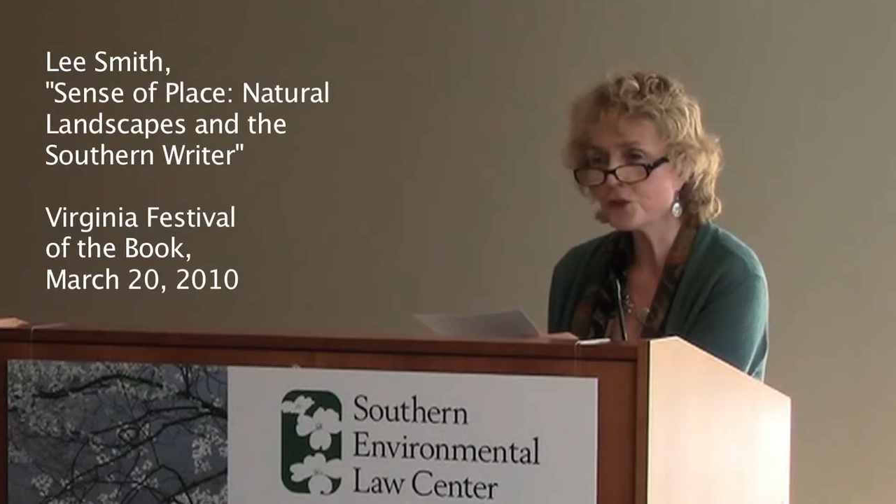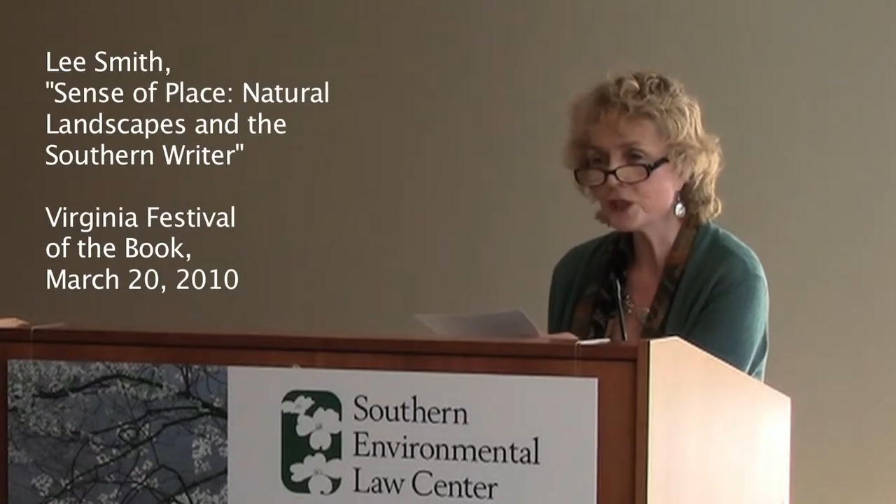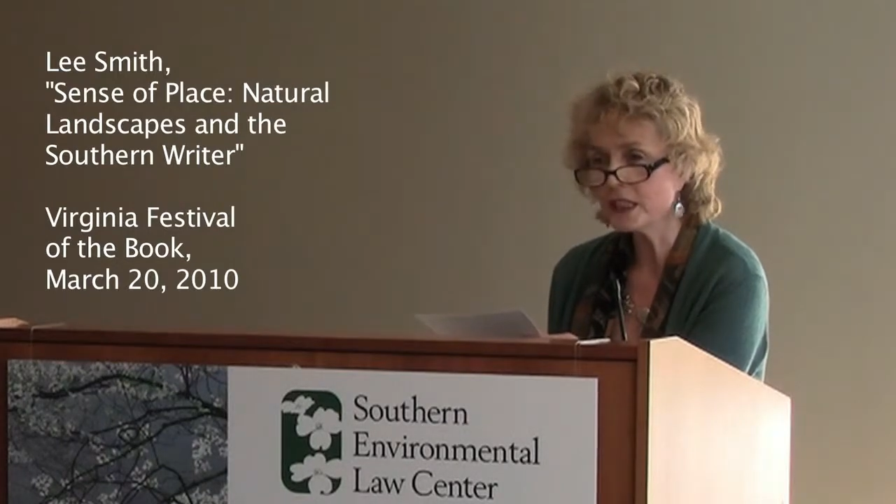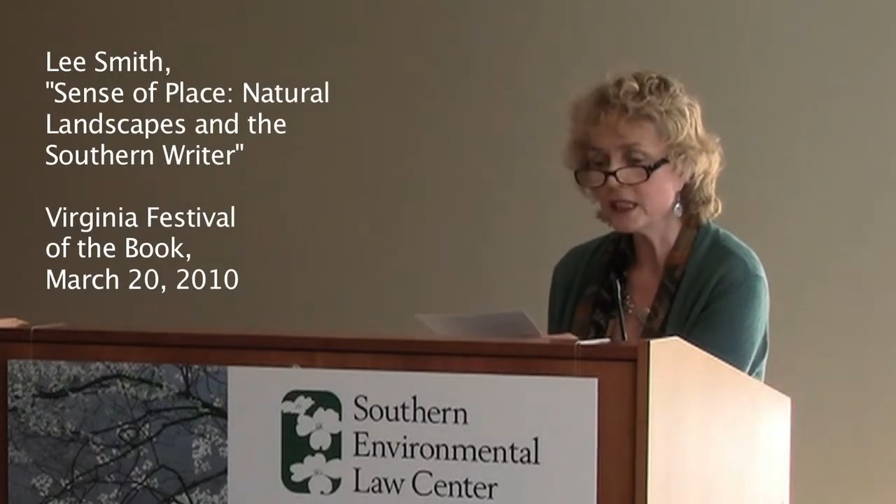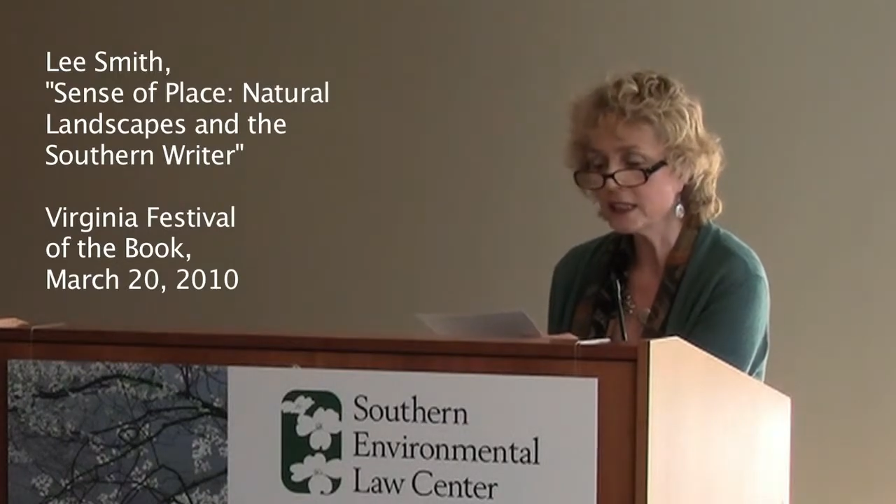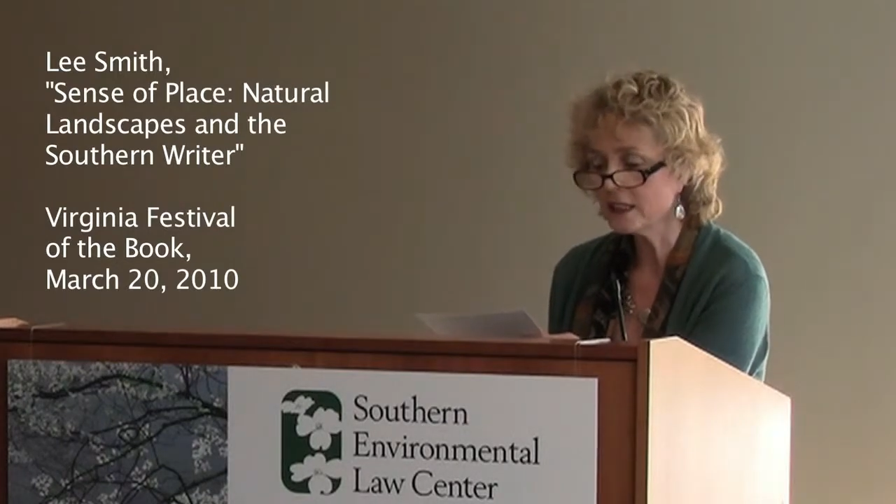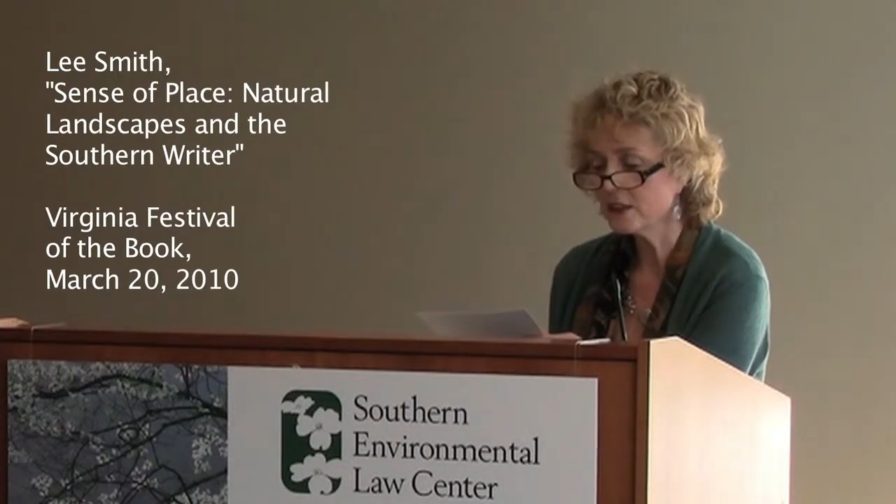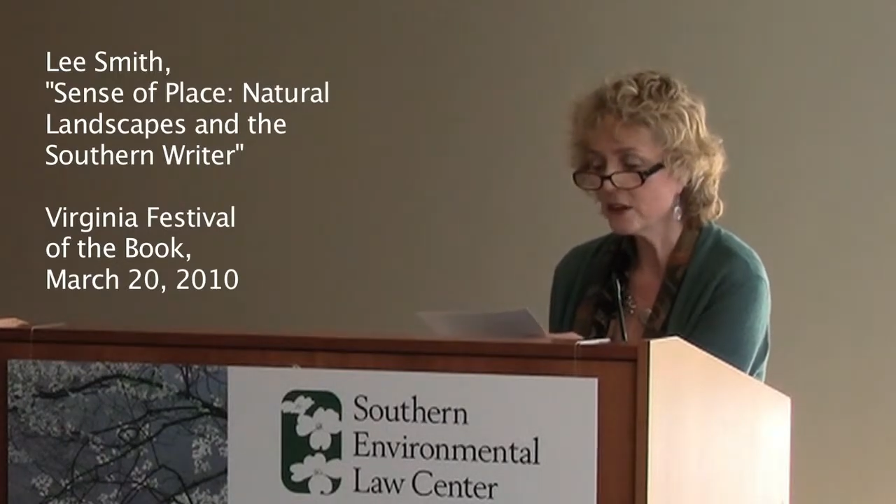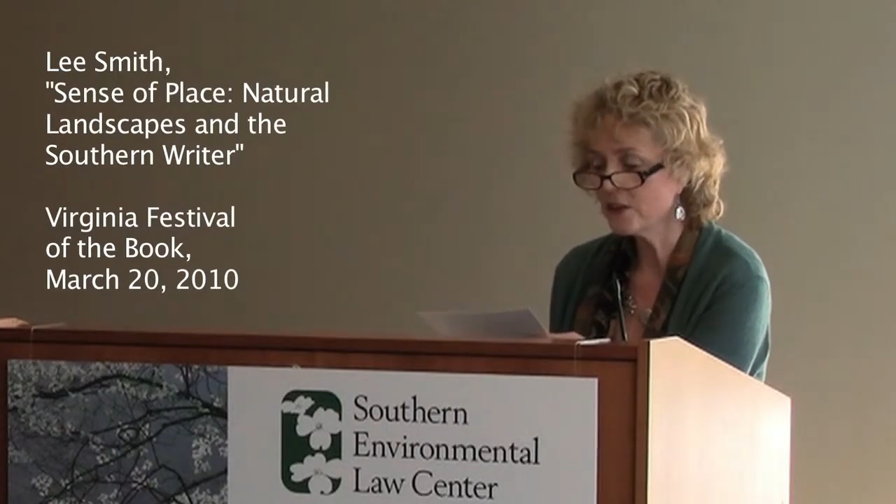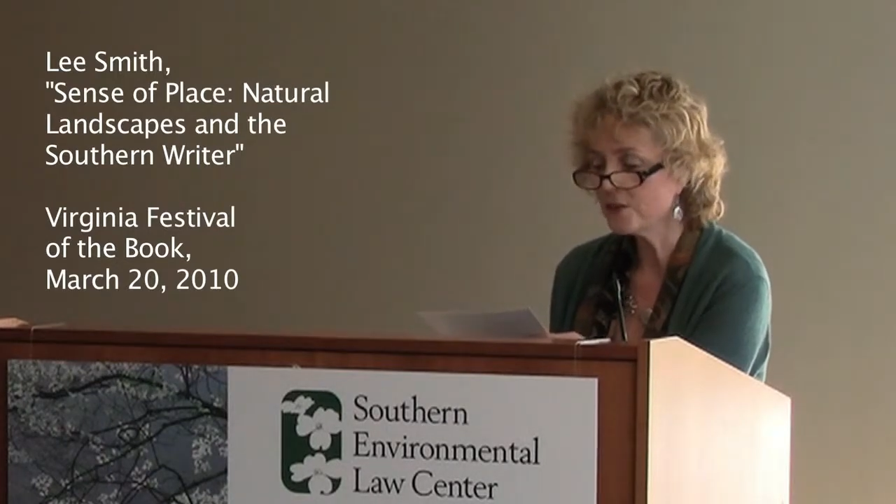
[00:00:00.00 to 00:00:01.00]
tree
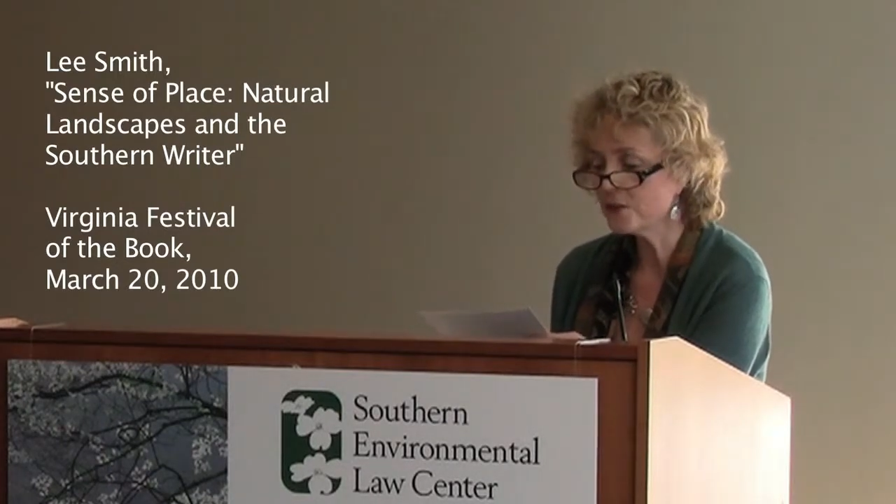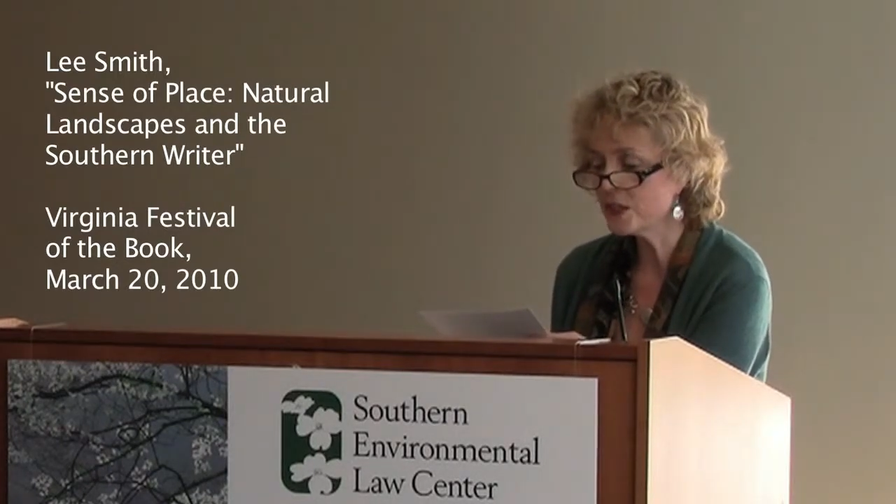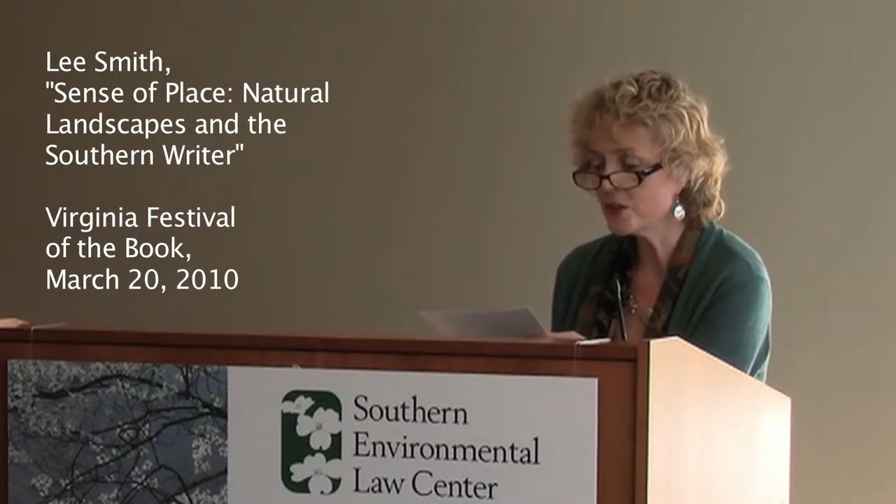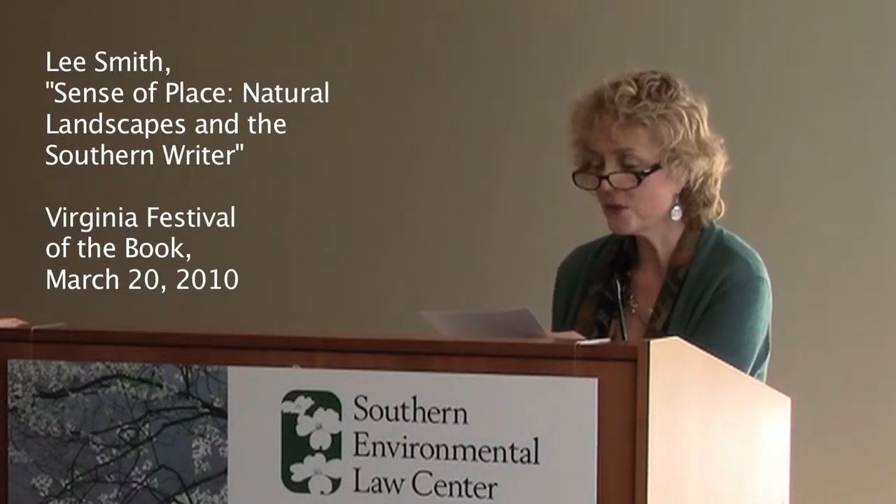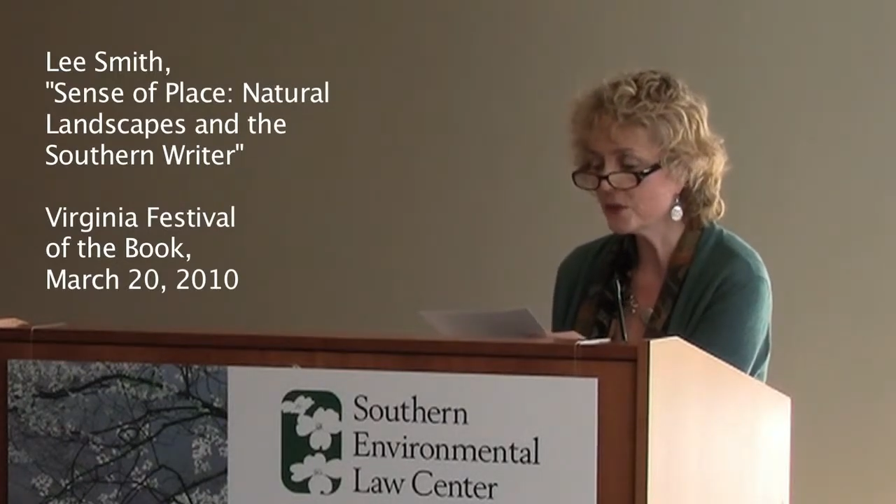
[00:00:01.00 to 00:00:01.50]
on the ridge